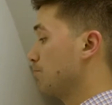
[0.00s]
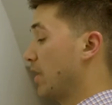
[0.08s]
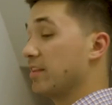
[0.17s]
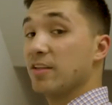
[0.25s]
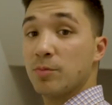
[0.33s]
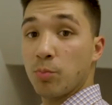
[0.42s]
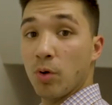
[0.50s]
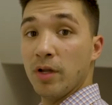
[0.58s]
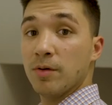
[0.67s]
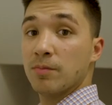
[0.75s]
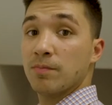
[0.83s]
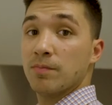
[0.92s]
At this
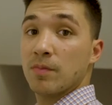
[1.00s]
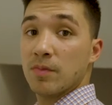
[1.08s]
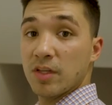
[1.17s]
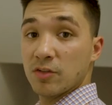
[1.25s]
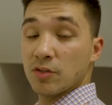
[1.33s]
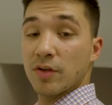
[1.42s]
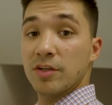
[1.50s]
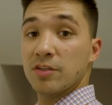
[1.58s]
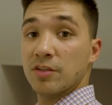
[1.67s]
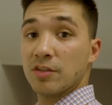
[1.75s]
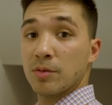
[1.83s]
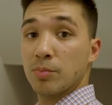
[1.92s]
point, the
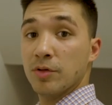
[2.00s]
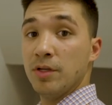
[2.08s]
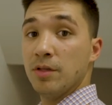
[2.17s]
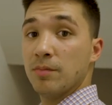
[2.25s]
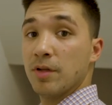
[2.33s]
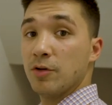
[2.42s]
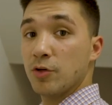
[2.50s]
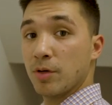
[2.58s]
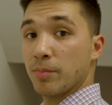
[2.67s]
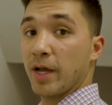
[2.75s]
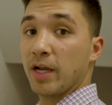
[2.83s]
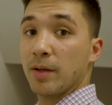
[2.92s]
installation is complete and you
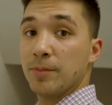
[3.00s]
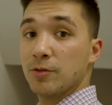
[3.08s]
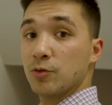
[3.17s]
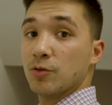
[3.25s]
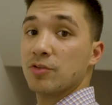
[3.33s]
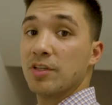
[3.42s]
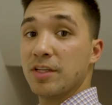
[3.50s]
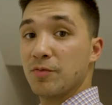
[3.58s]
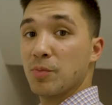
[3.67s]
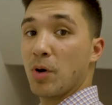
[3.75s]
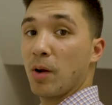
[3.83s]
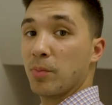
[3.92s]
can pack up your tools and leave
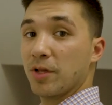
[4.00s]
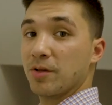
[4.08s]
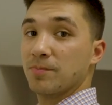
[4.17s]
the property.